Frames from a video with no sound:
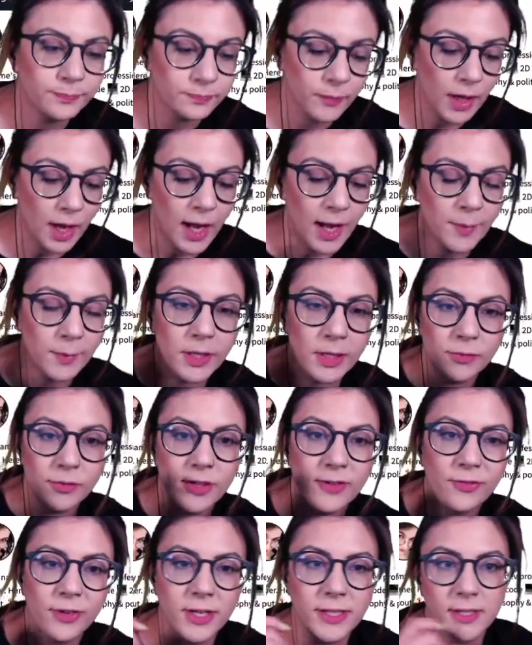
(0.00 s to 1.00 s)
I'm going to
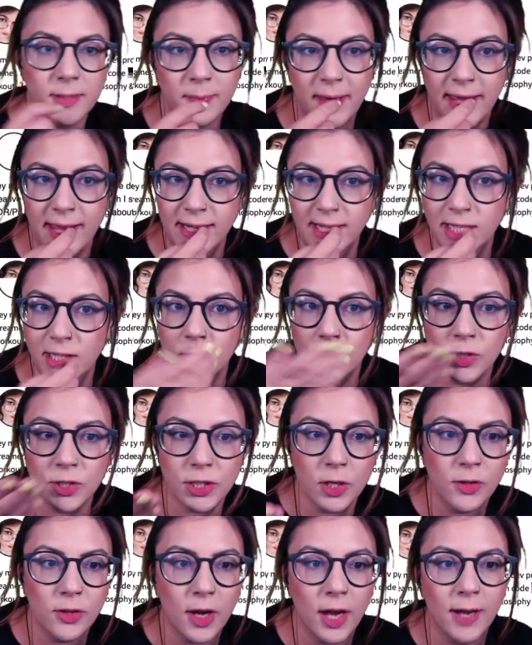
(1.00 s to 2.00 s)
refresh the page and it will
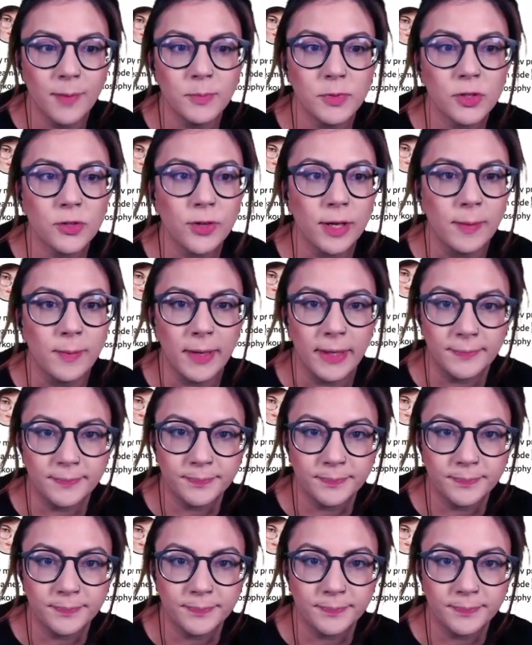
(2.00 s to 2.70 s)
show that I'm streaming.